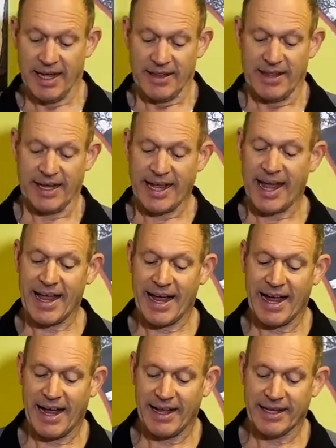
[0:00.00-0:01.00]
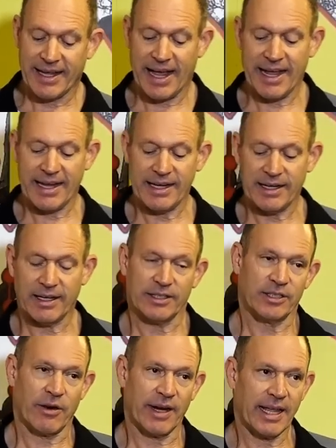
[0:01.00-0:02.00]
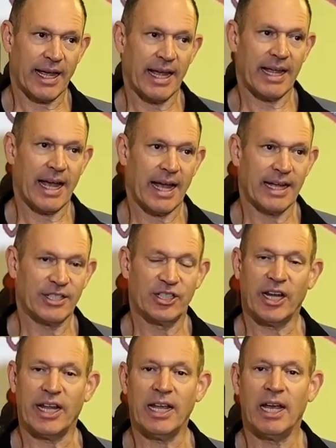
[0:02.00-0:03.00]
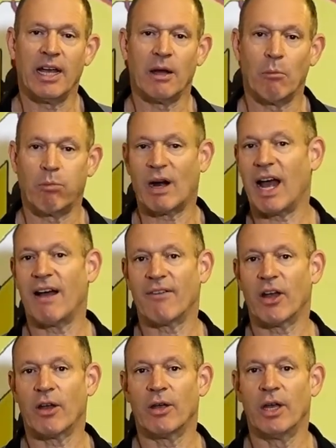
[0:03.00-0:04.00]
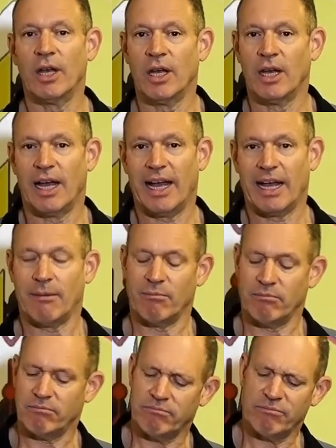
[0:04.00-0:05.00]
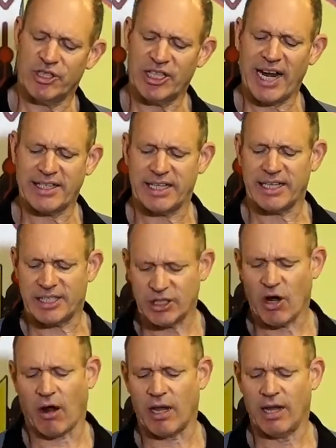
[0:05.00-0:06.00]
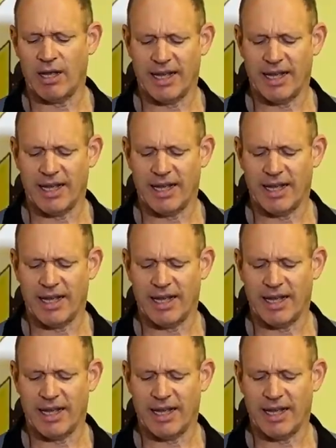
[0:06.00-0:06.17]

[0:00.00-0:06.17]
the KR, K, sorry, KRG Bravo um, chassis stock.